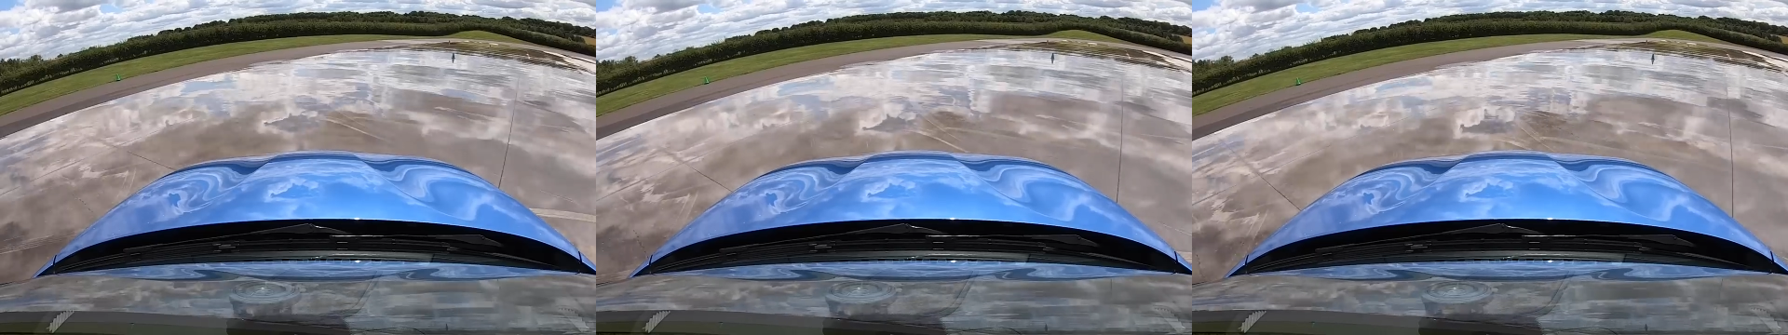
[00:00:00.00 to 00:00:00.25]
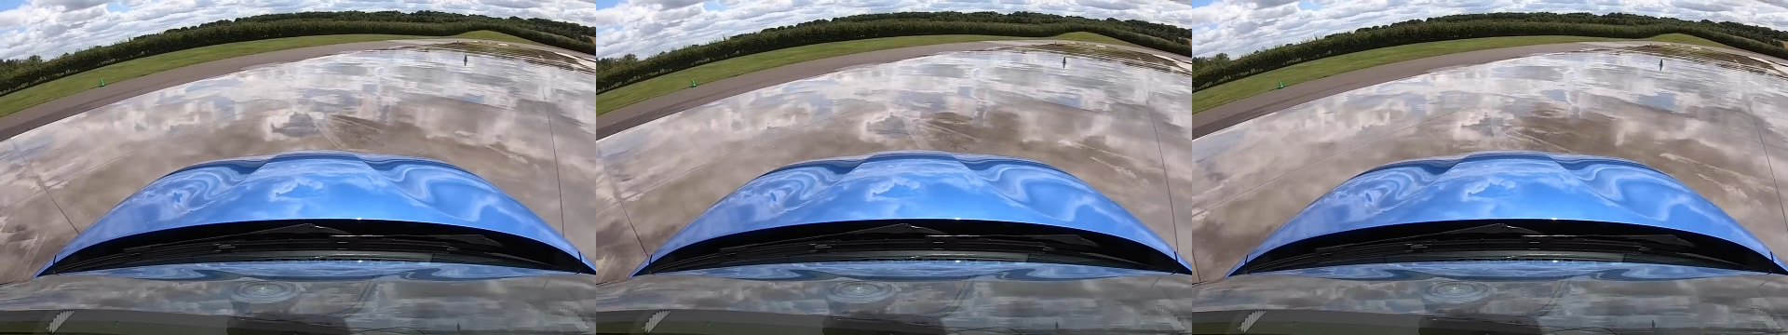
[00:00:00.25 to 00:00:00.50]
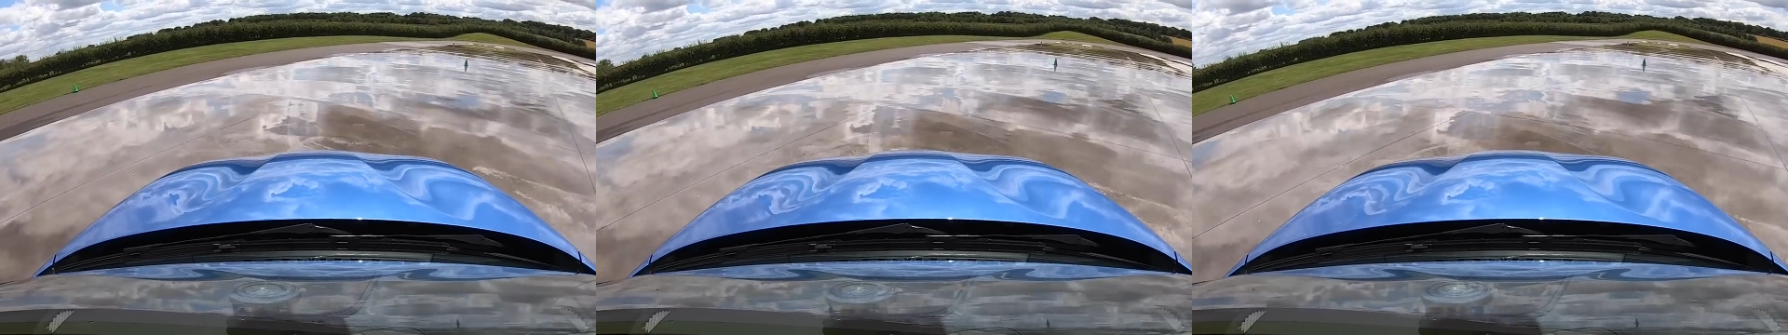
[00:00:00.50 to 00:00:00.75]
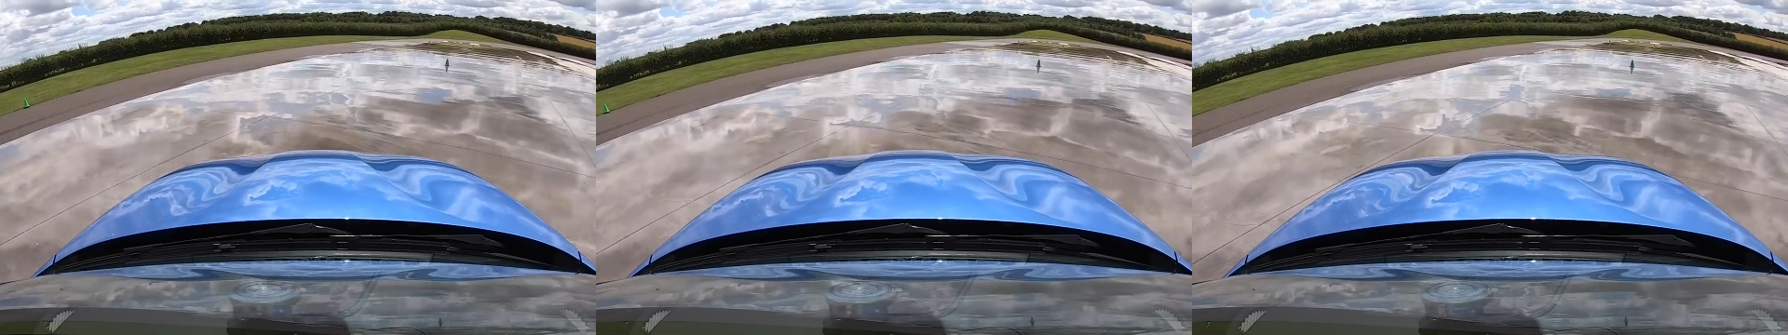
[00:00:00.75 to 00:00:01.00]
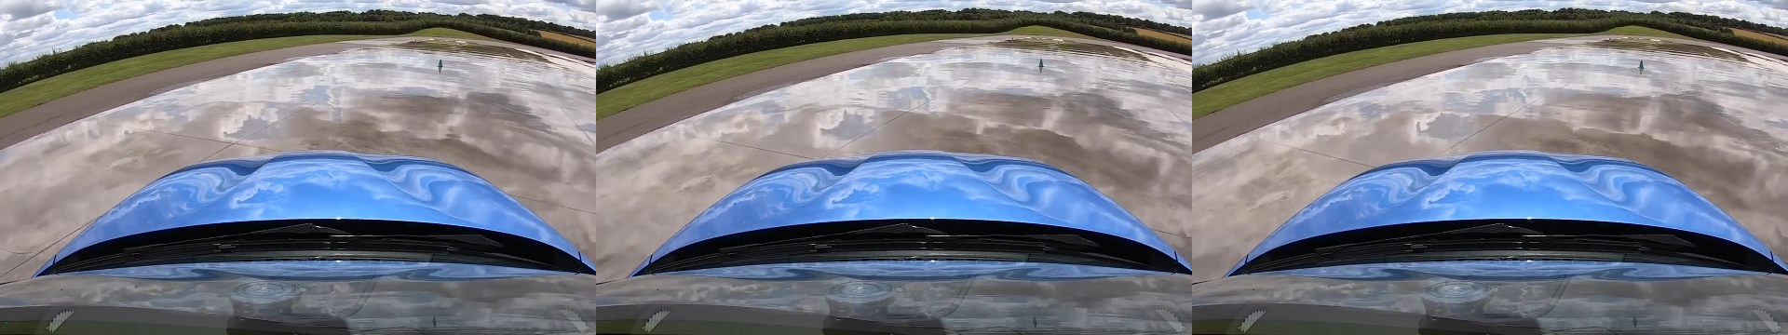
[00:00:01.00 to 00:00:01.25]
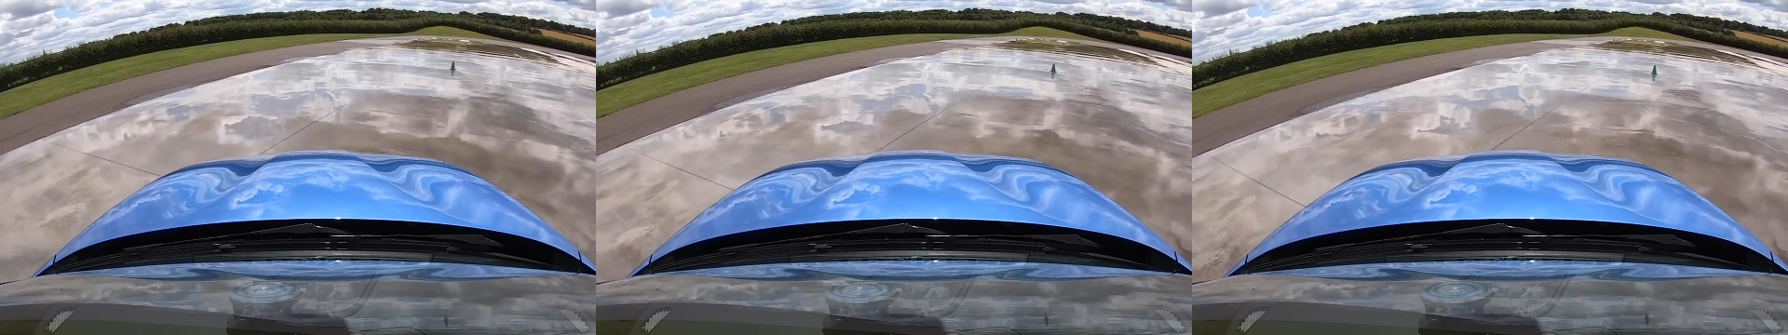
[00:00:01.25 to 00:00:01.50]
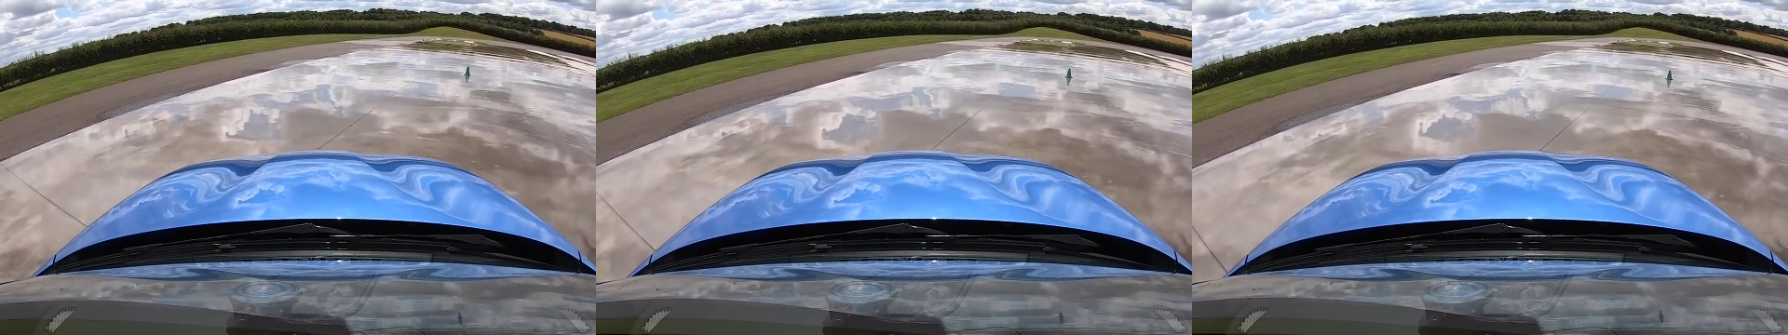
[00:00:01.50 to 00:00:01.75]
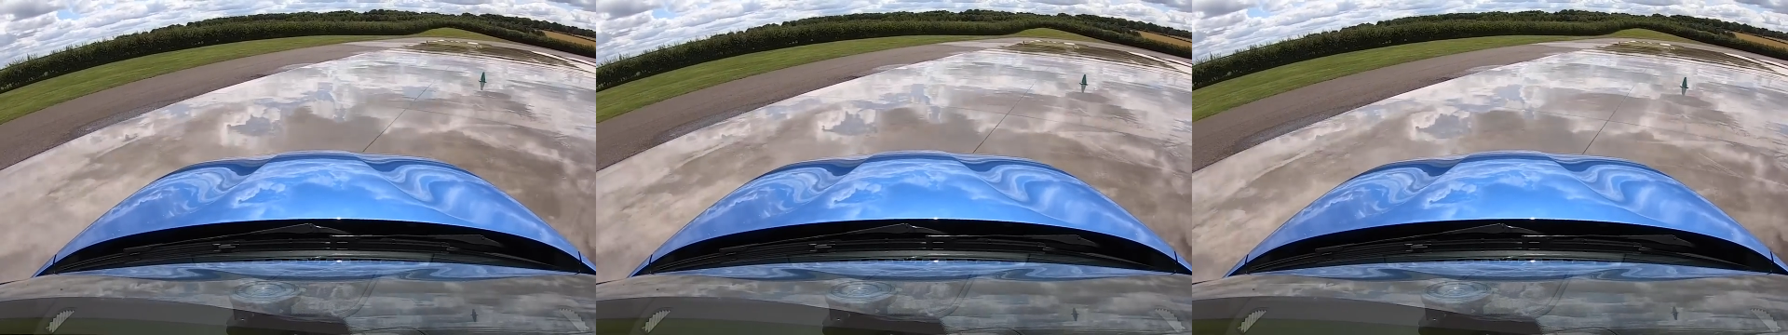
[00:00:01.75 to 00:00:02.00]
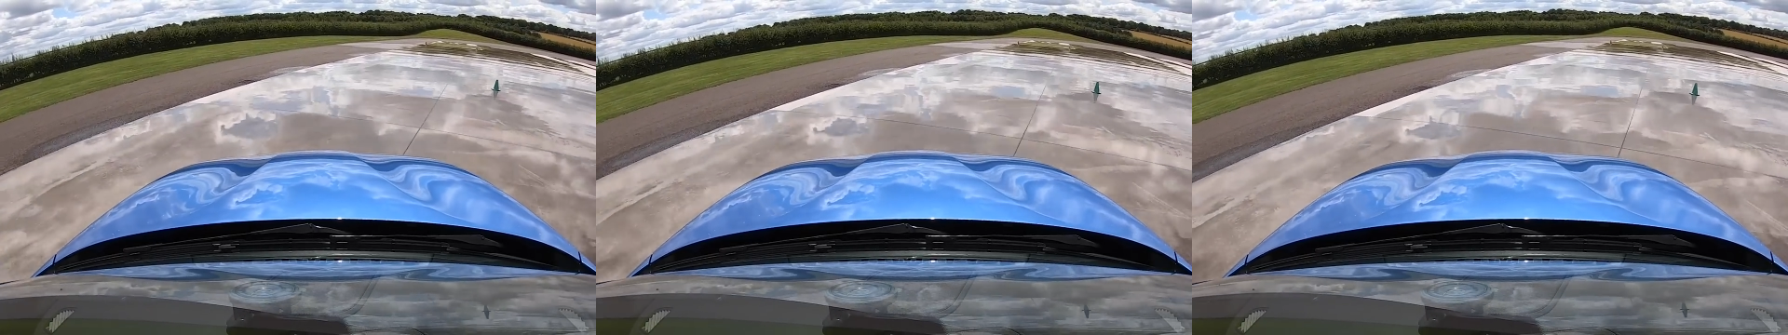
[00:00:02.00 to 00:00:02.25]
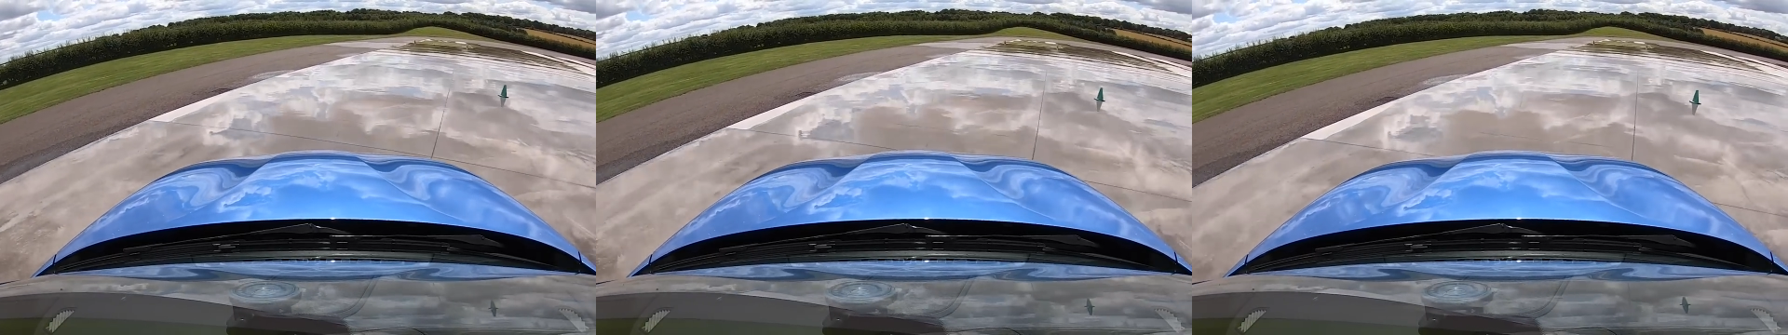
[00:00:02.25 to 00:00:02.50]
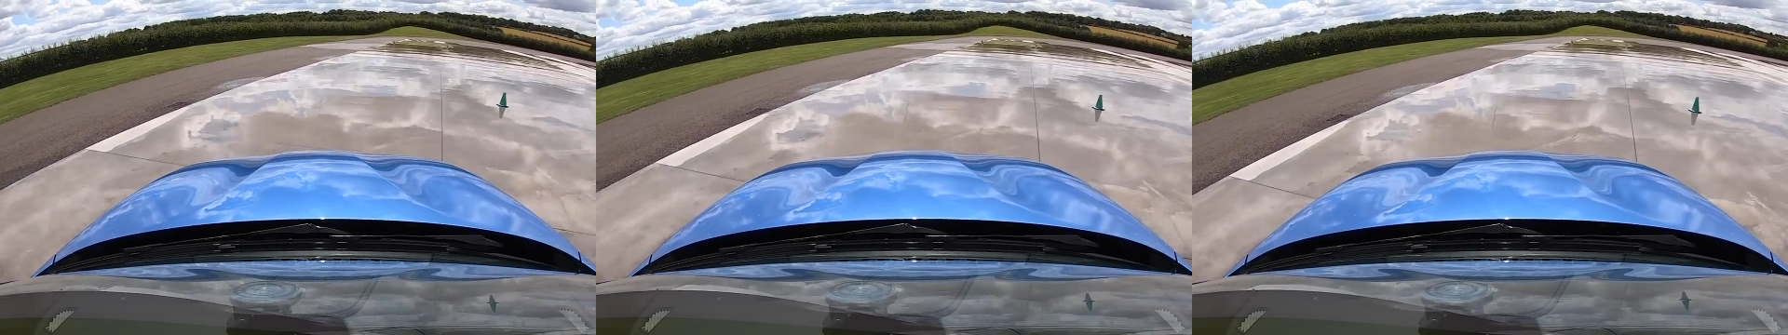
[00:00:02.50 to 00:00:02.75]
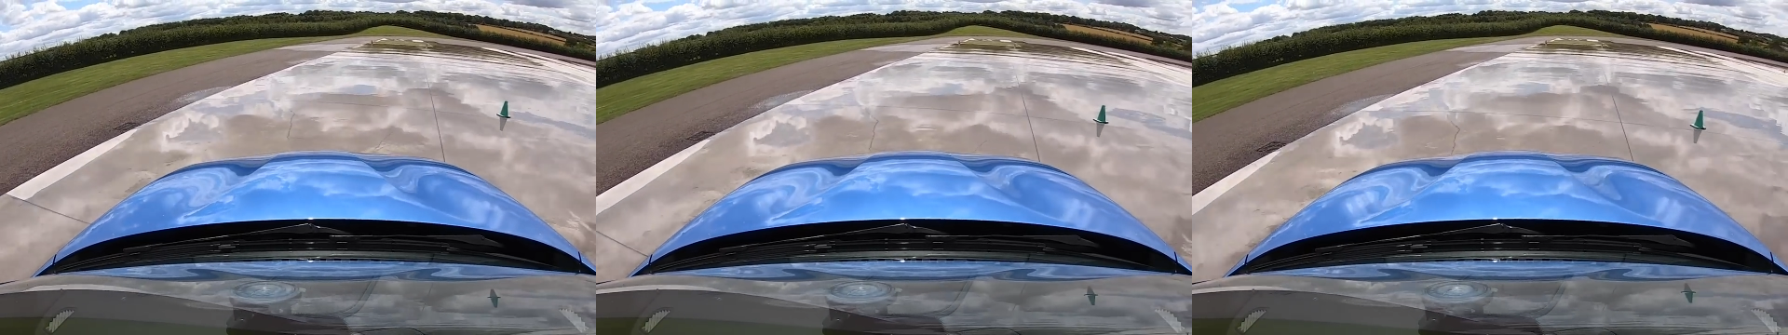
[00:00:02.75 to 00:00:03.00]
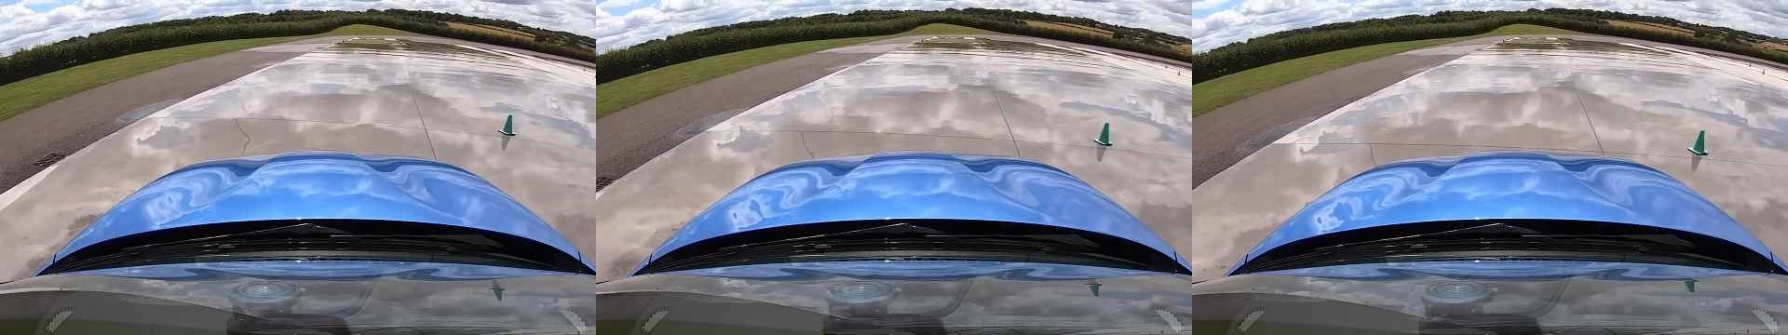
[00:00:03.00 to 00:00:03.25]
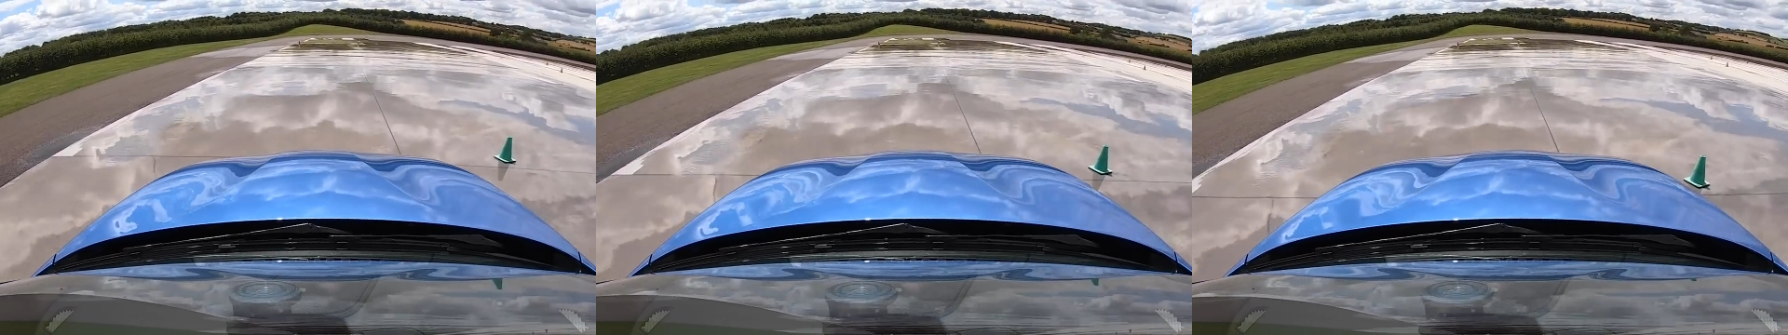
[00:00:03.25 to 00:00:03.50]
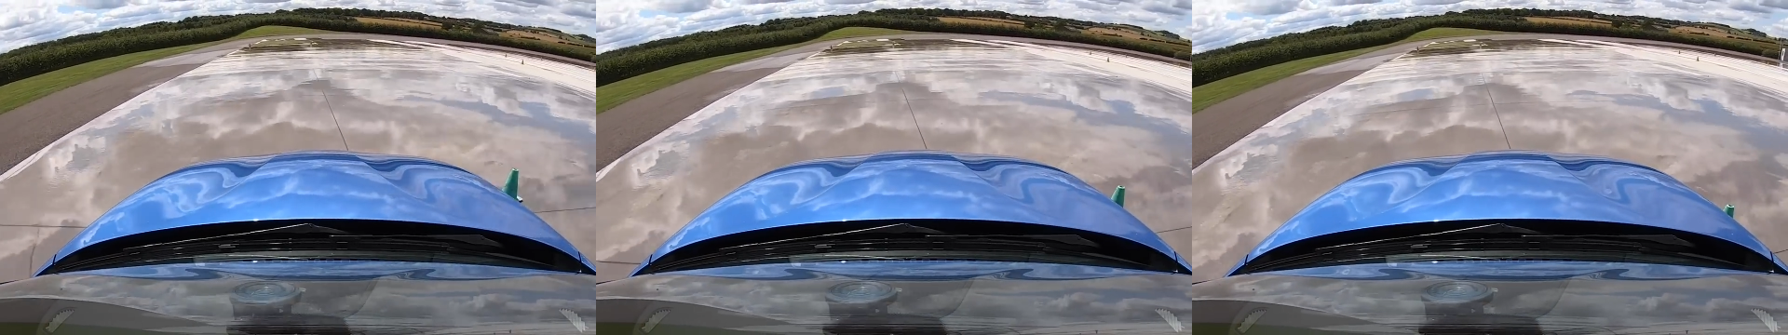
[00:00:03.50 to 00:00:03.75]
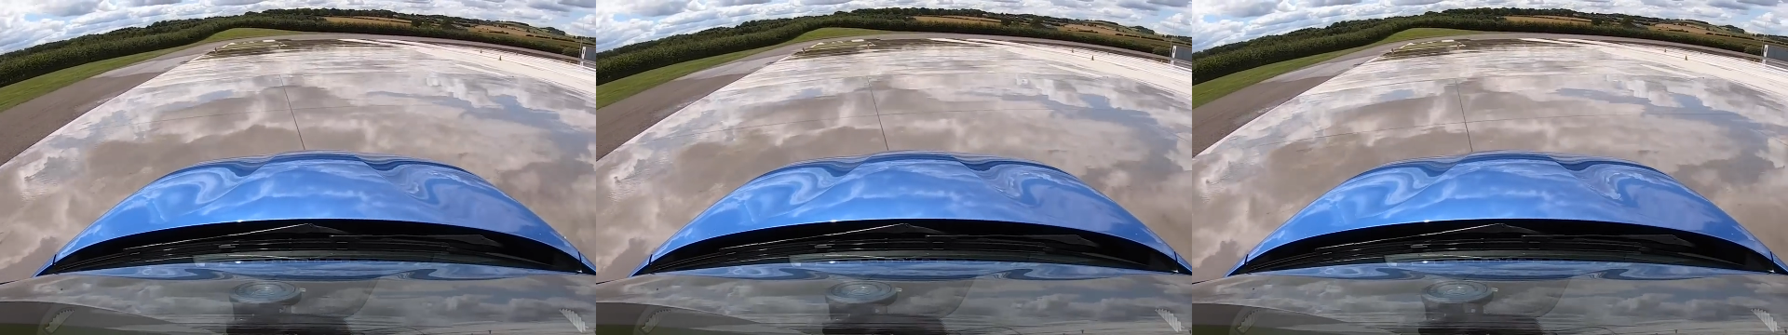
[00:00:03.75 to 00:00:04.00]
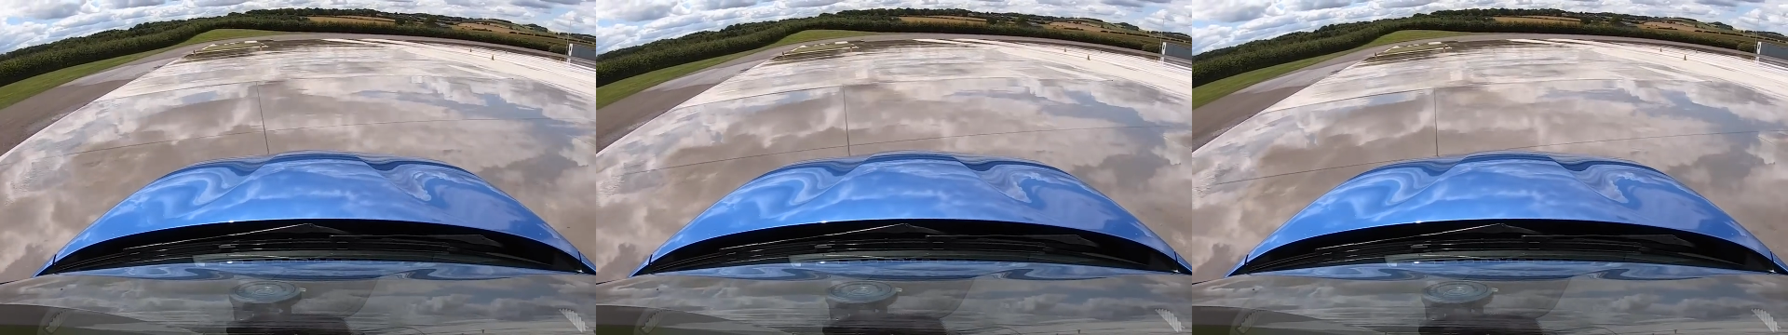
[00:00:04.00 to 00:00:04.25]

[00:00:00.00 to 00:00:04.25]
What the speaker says: (no speaker visible)